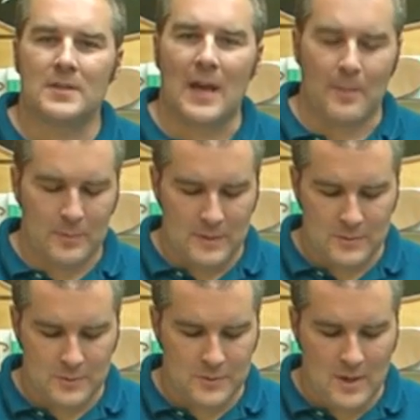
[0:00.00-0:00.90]
a step,
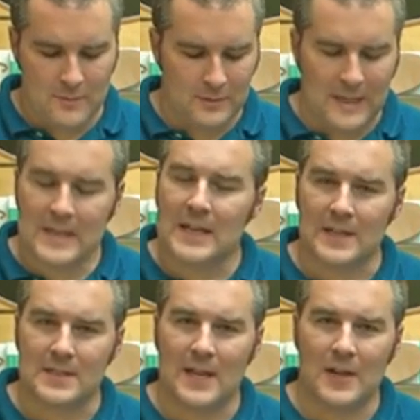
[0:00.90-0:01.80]
these are soft
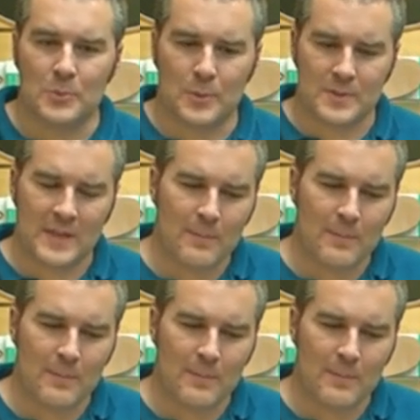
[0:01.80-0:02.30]
latex nodules,